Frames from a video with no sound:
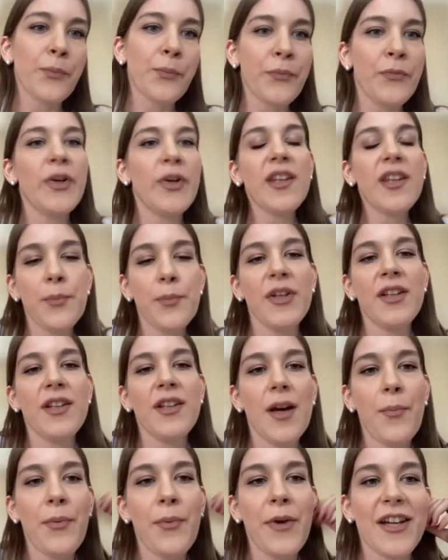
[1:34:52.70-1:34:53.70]

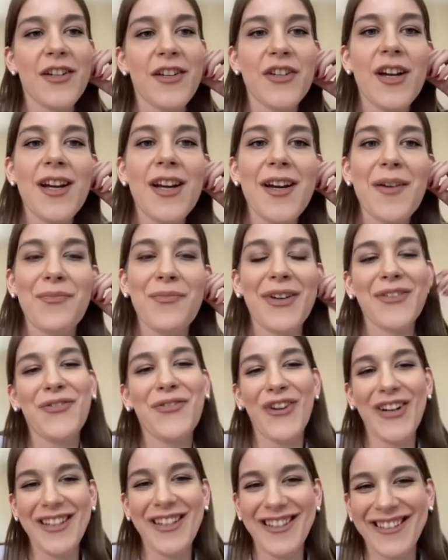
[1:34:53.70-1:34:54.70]
Wikipedia page, but
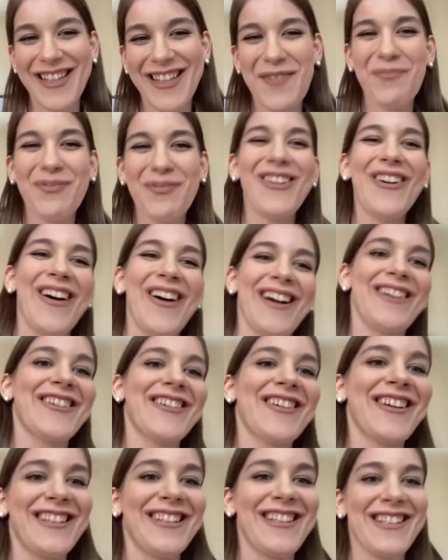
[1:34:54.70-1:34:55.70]
for the Diplo
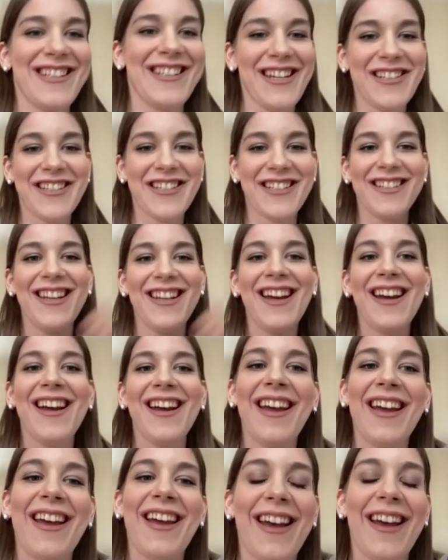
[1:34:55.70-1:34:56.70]
organization,
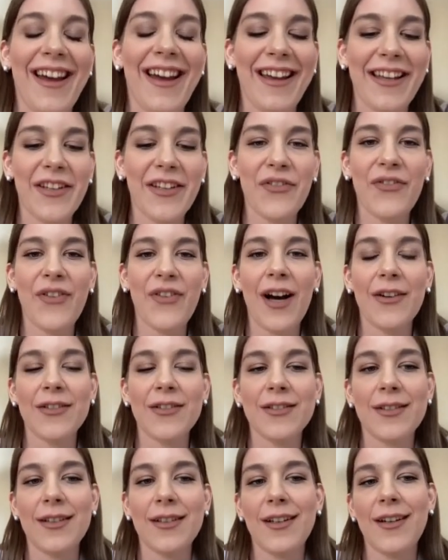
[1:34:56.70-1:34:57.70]
it
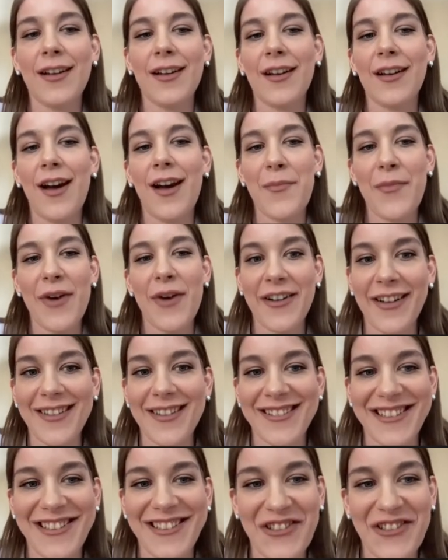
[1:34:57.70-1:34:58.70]
found the
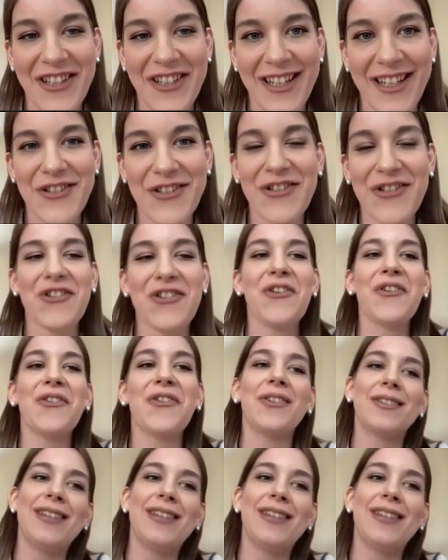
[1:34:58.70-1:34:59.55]
American DJ. So